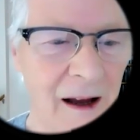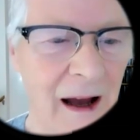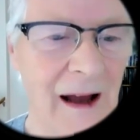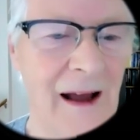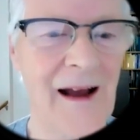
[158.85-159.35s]

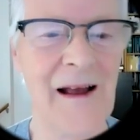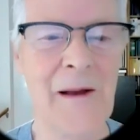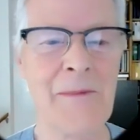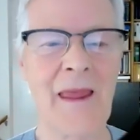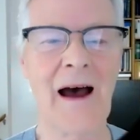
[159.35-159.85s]

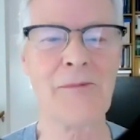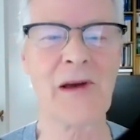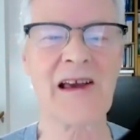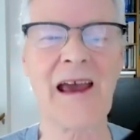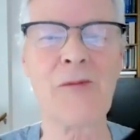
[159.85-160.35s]
I
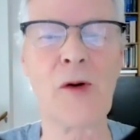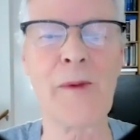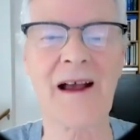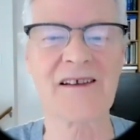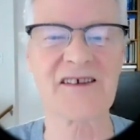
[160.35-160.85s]
became
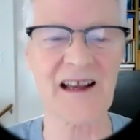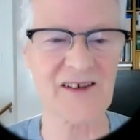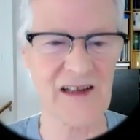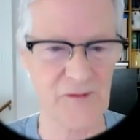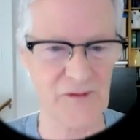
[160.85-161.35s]
omega
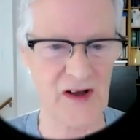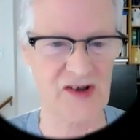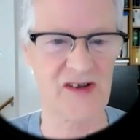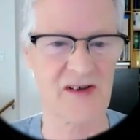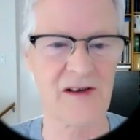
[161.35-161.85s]
six
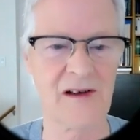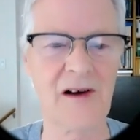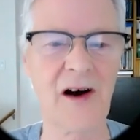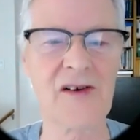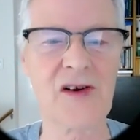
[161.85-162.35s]
deficient
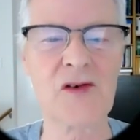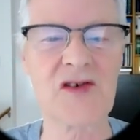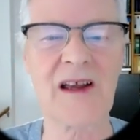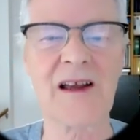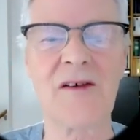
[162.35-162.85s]
on
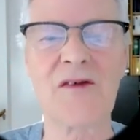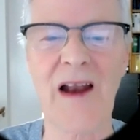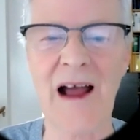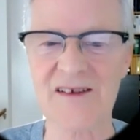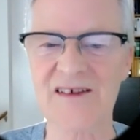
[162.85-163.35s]
using
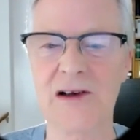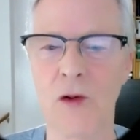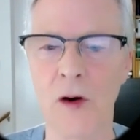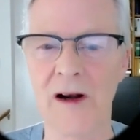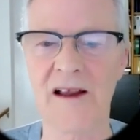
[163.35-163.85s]
flaxseed
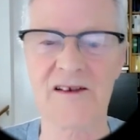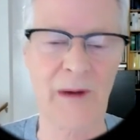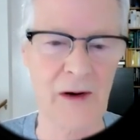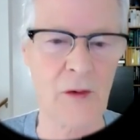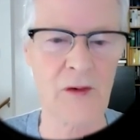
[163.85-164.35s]
oil as
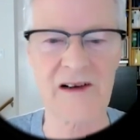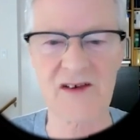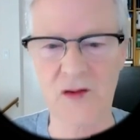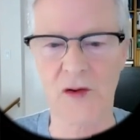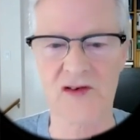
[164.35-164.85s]
my only
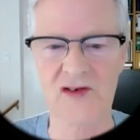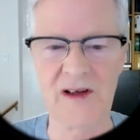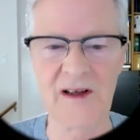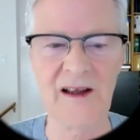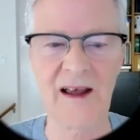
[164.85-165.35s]
source.
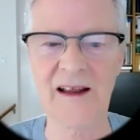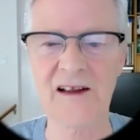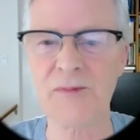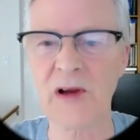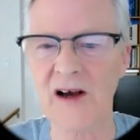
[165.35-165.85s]
And
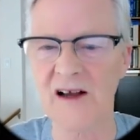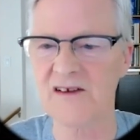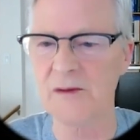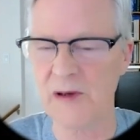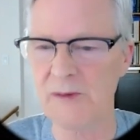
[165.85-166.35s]
that's because
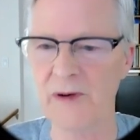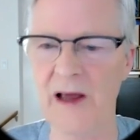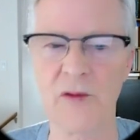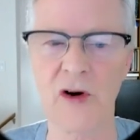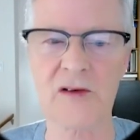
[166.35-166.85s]
the people I
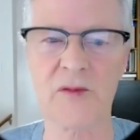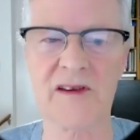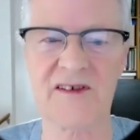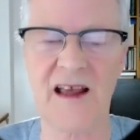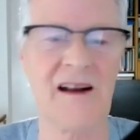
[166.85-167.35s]
worked
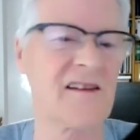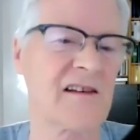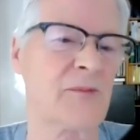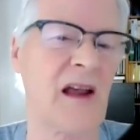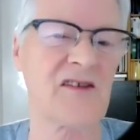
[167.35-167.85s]
with said it's
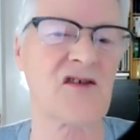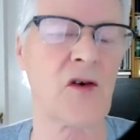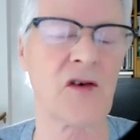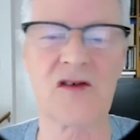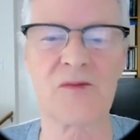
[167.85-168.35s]
the best
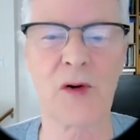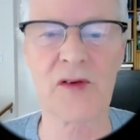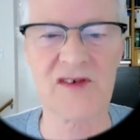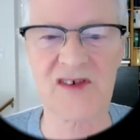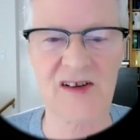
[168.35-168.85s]
source of
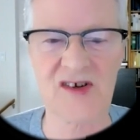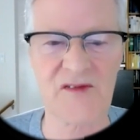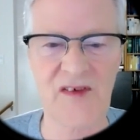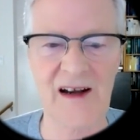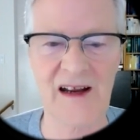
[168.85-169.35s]
both essential
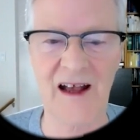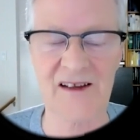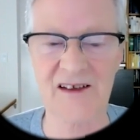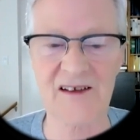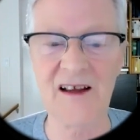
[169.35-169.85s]
fatty
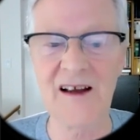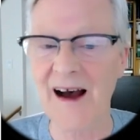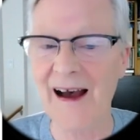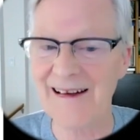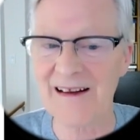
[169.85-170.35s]
acids.
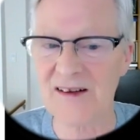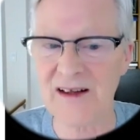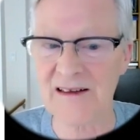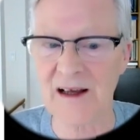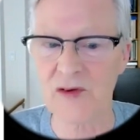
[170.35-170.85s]
I didn't
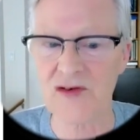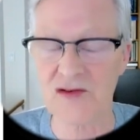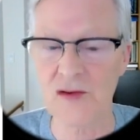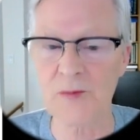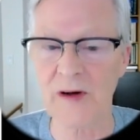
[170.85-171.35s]
think that was
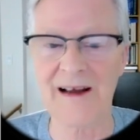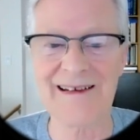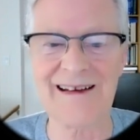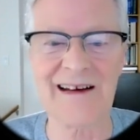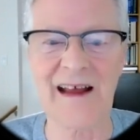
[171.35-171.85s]
true, but I
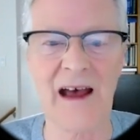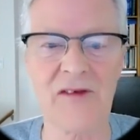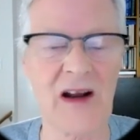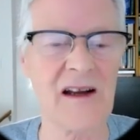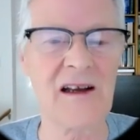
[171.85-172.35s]
didn't have
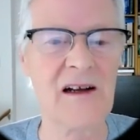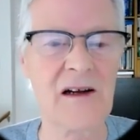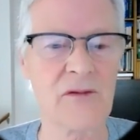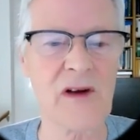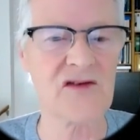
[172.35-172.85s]
any
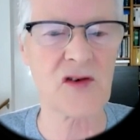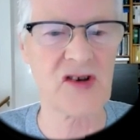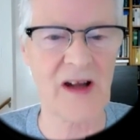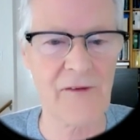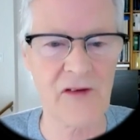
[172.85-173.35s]

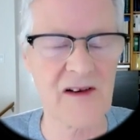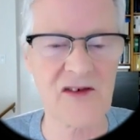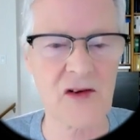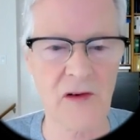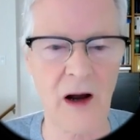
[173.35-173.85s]
research evidence
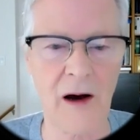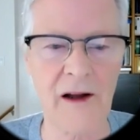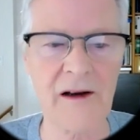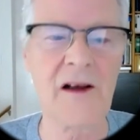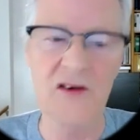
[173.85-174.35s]
to draw
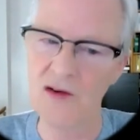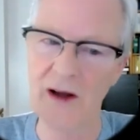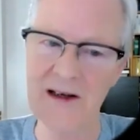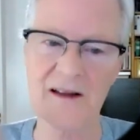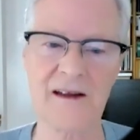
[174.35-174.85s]
on. So
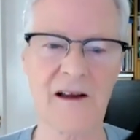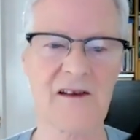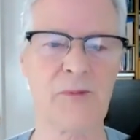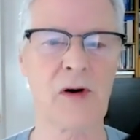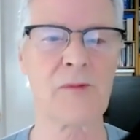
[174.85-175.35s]
I did the
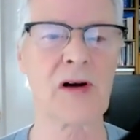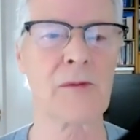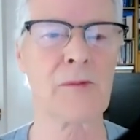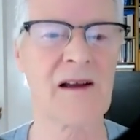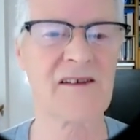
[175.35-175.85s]
experiment
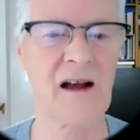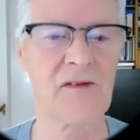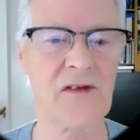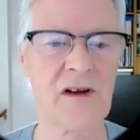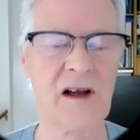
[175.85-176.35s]
on
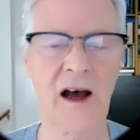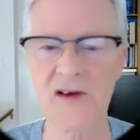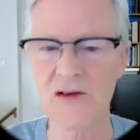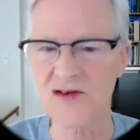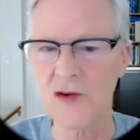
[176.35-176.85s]
myself. I
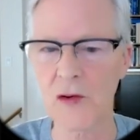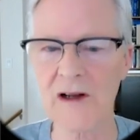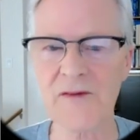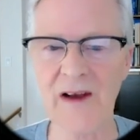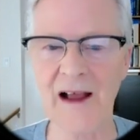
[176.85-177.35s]
used
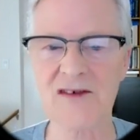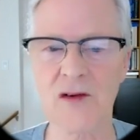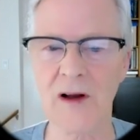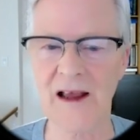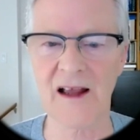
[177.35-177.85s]
only flax
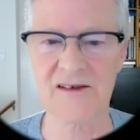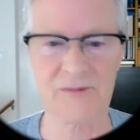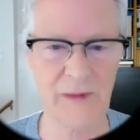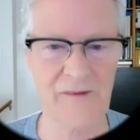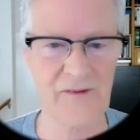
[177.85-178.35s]
oil as
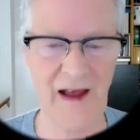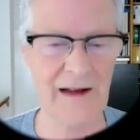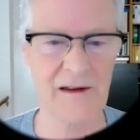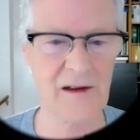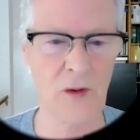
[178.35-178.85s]
my
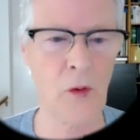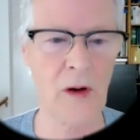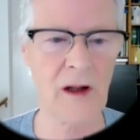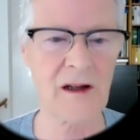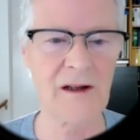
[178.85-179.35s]
fat and
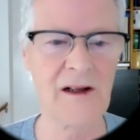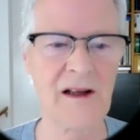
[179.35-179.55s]
oil.